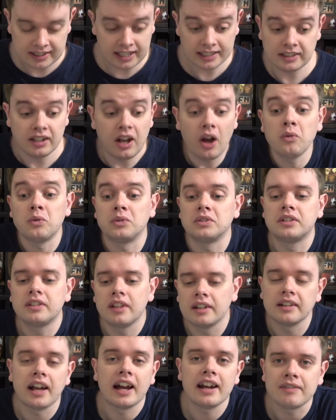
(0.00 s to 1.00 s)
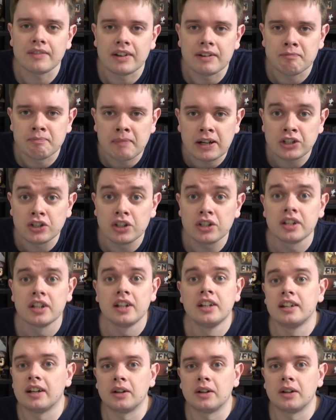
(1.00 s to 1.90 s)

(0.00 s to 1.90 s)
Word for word: it, oh, I haven't even mentioned.